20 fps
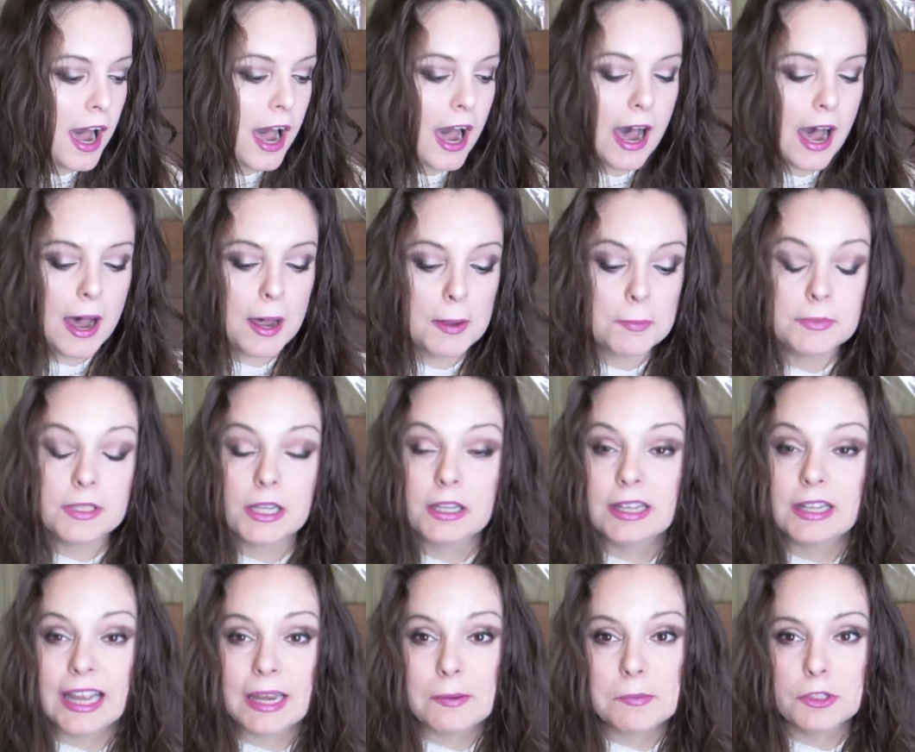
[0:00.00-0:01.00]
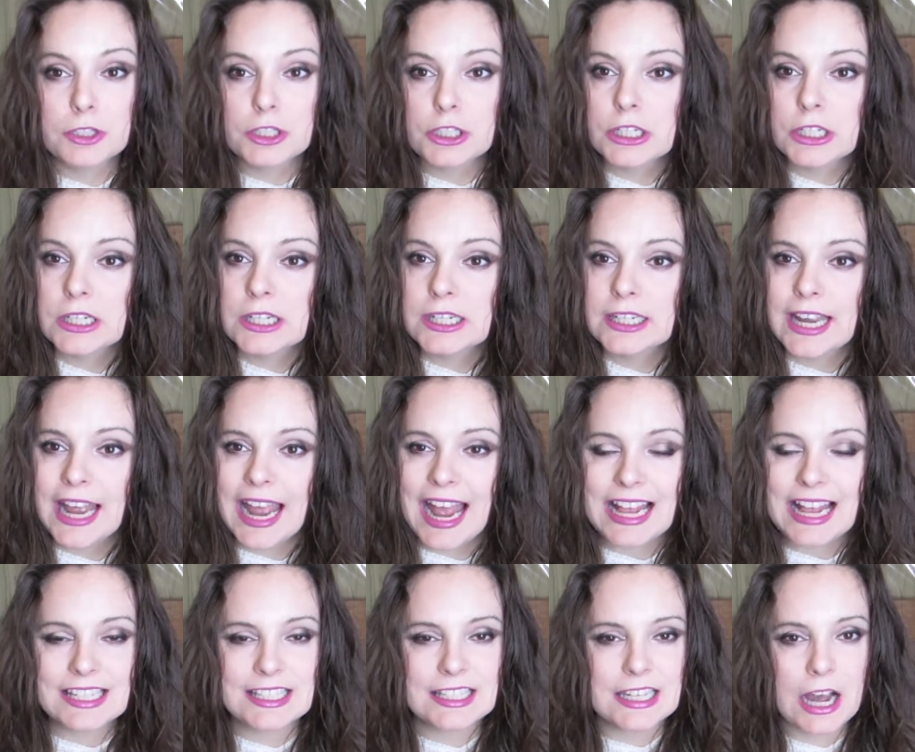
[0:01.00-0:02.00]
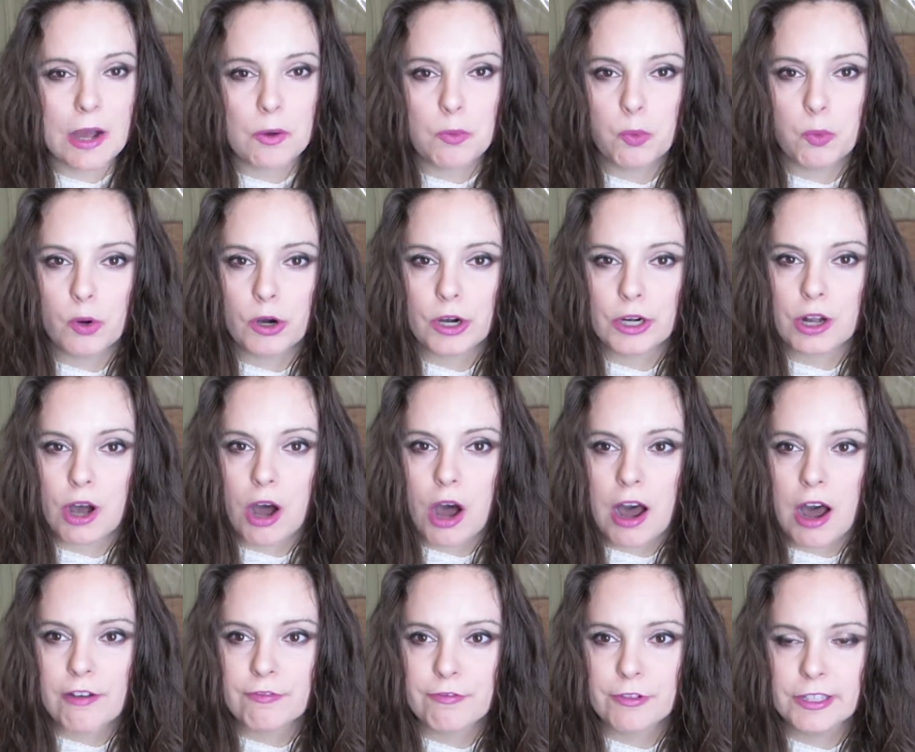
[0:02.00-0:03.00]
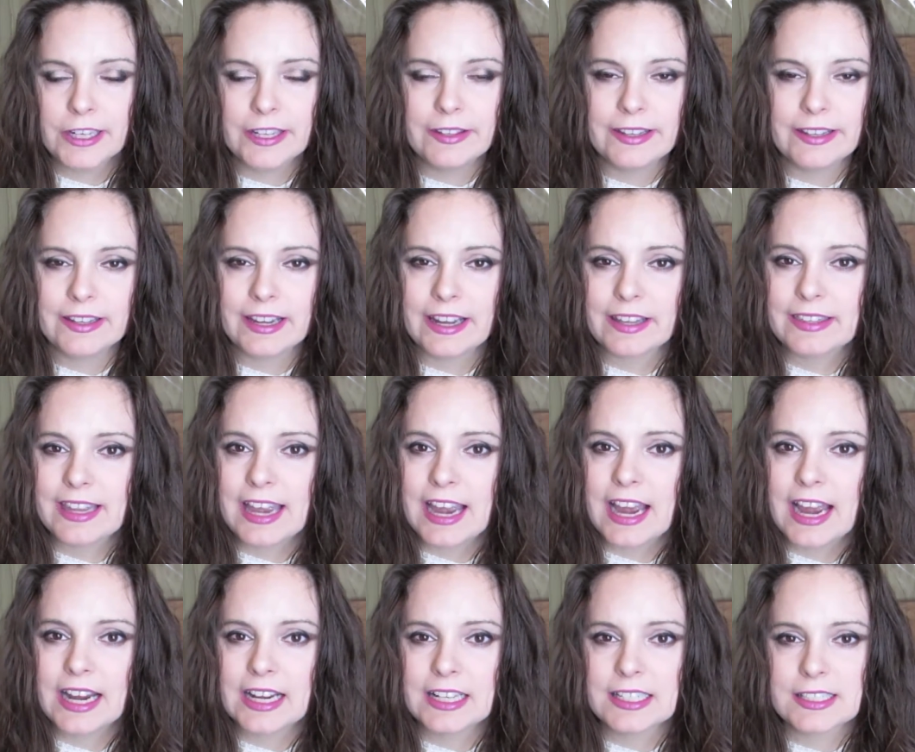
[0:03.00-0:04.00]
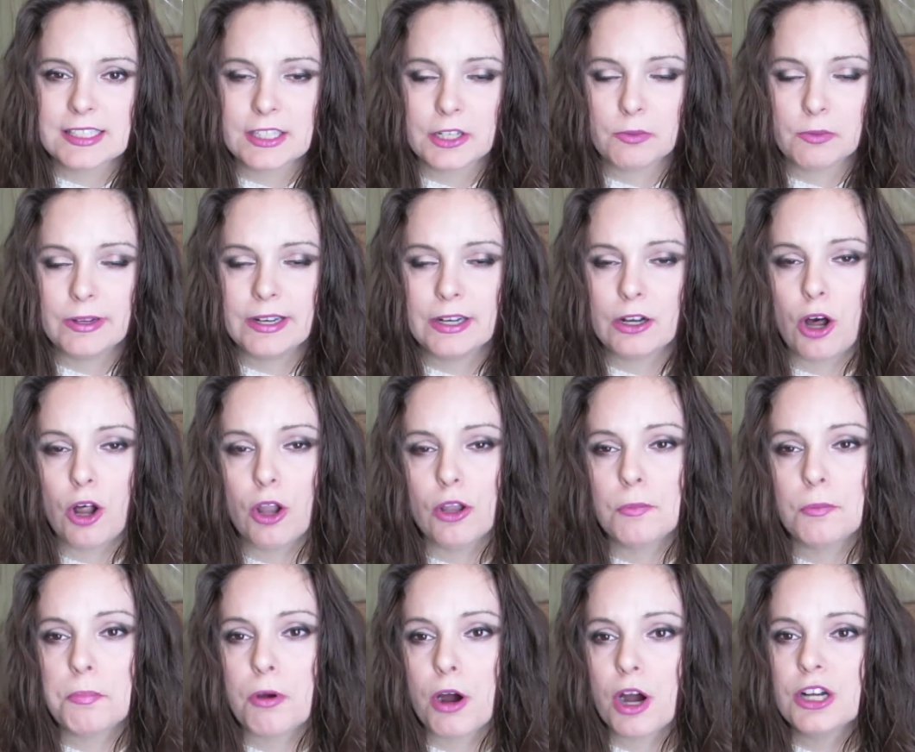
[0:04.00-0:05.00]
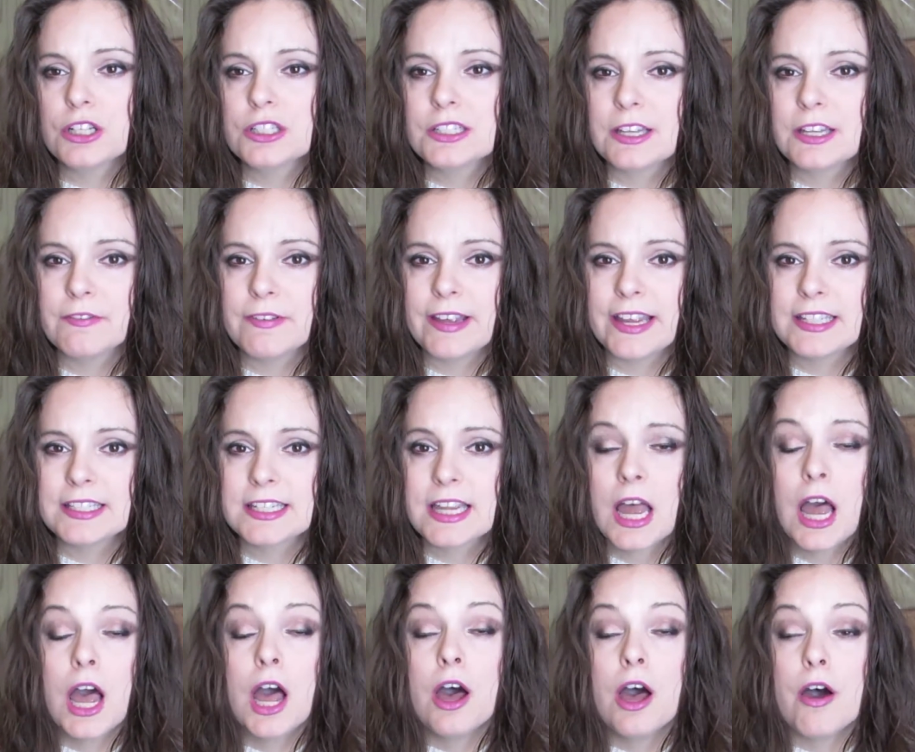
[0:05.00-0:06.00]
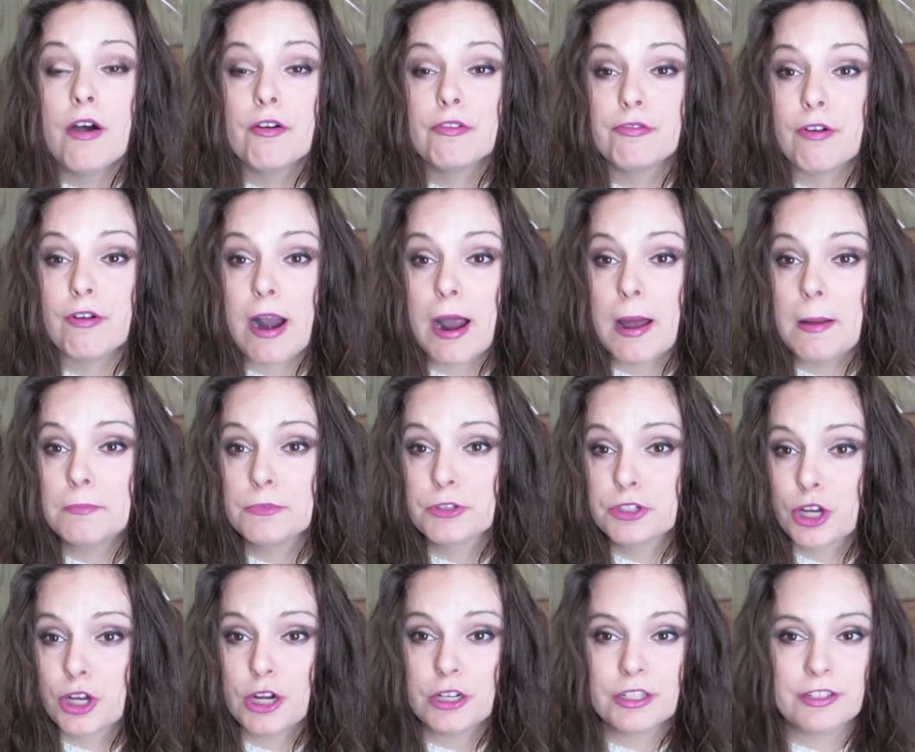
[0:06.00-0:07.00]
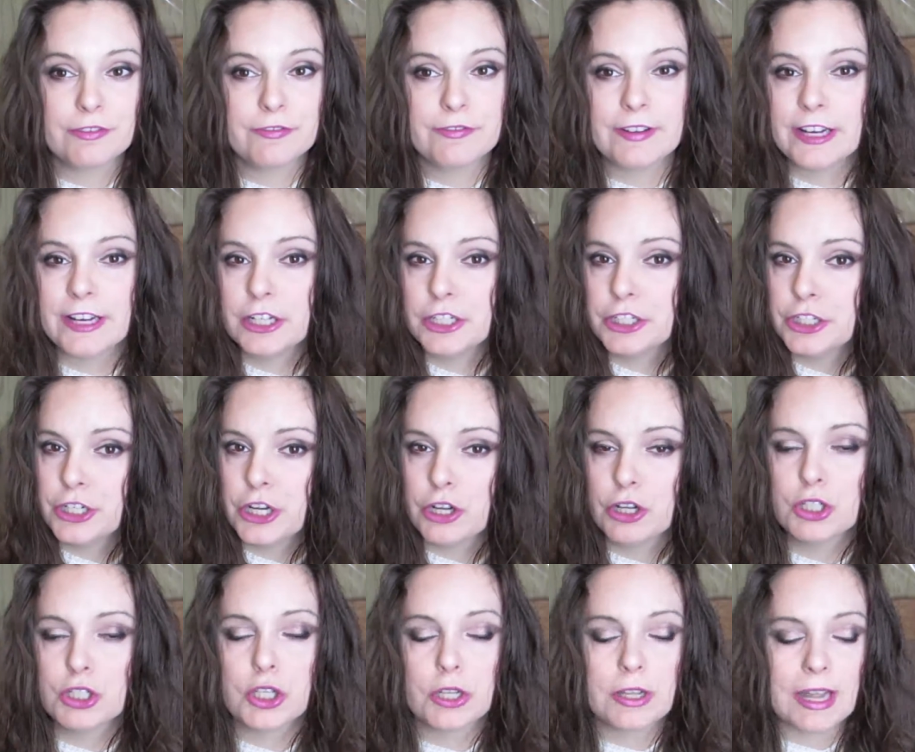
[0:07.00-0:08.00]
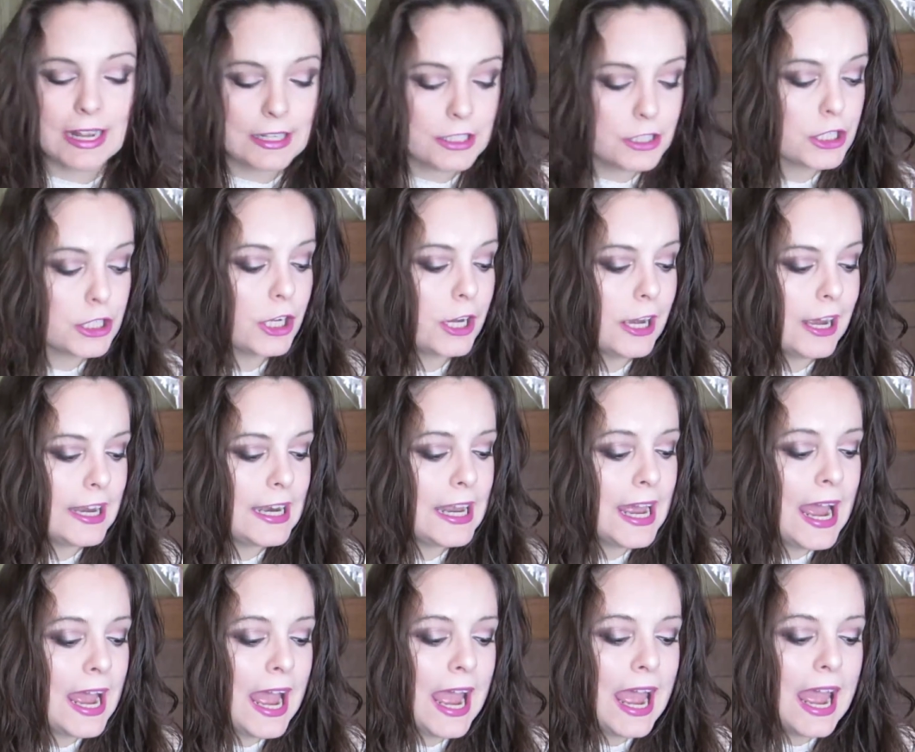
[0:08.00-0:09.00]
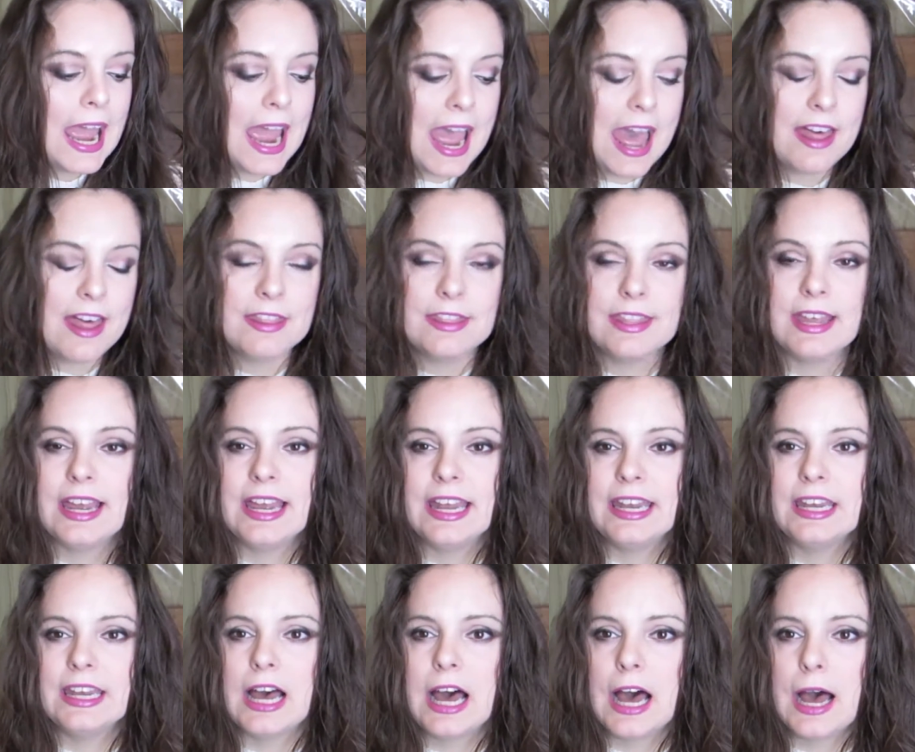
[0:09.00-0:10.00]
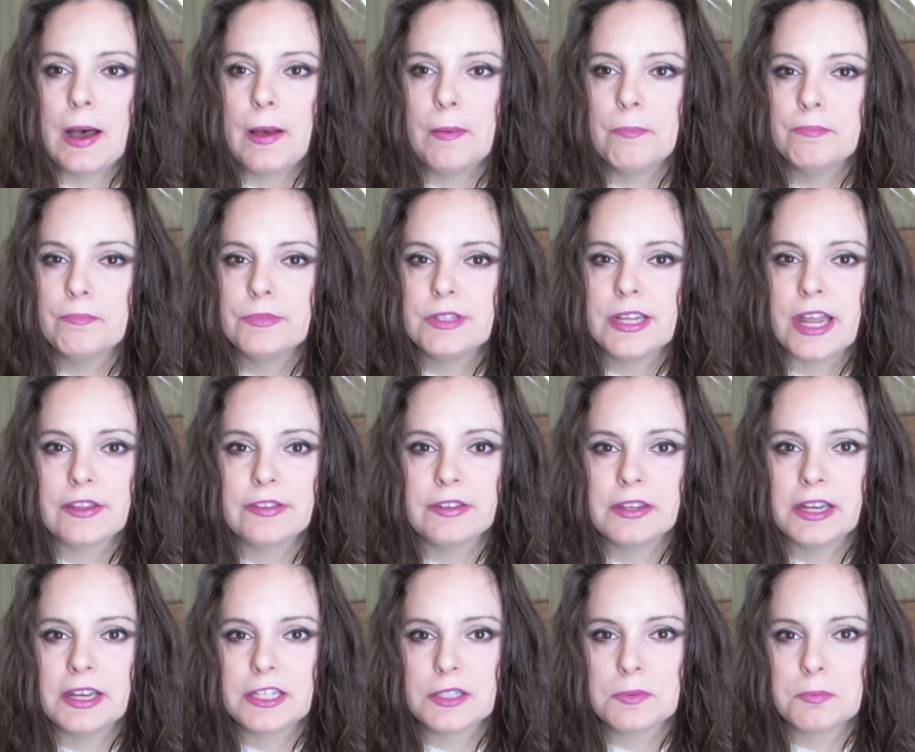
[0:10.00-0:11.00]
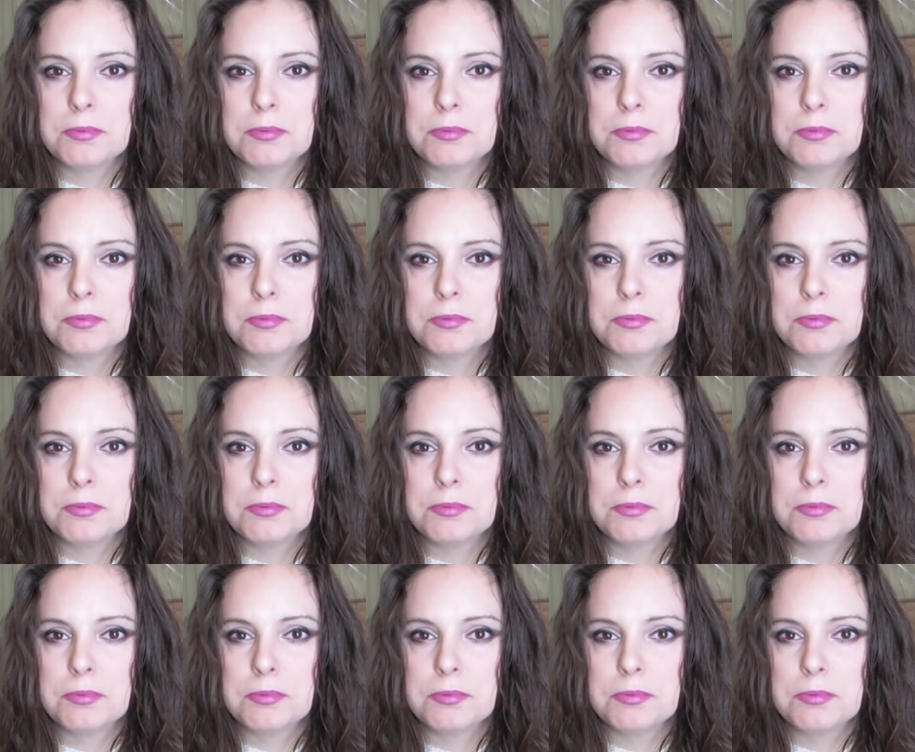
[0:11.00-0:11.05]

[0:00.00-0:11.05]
The label's good. It has not worn off or anything like that. I can still read all the parts of it from start to finish, so that's good. And then nothing is